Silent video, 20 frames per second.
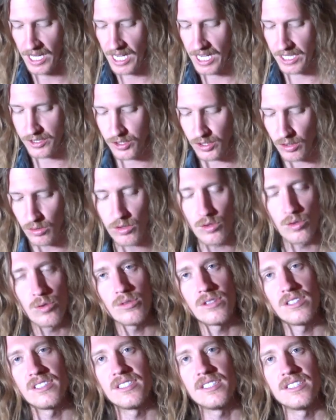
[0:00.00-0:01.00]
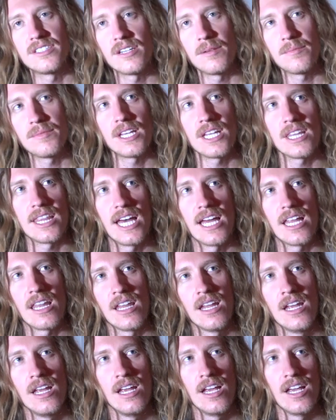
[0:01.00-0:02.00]
It's so cool to see something that,
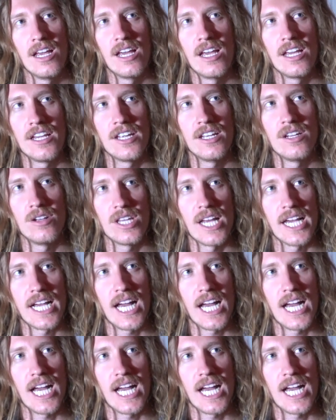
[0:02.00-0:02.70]
you know,